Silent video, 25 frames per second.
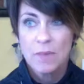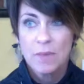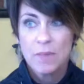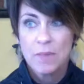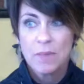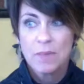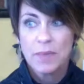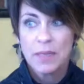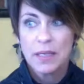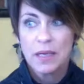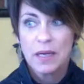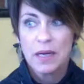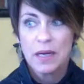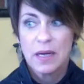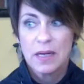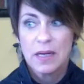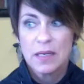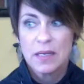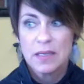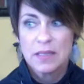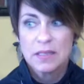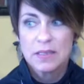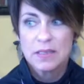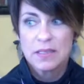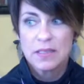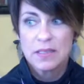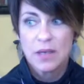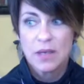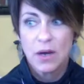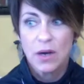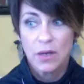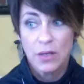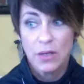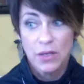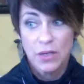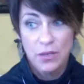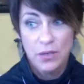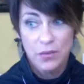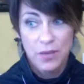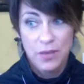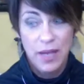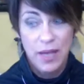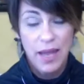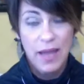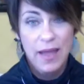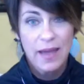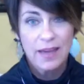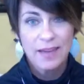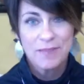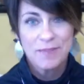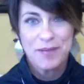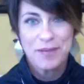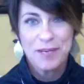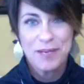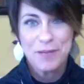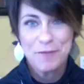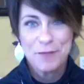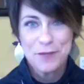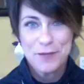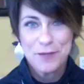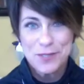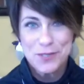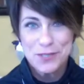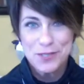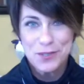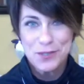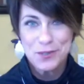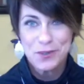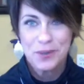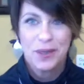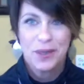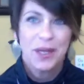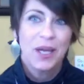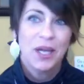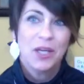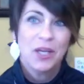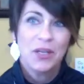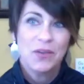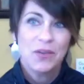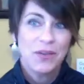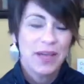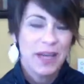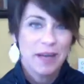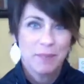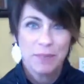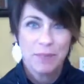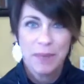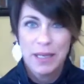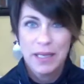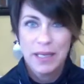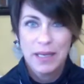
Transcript: because you can, but if you do, you can't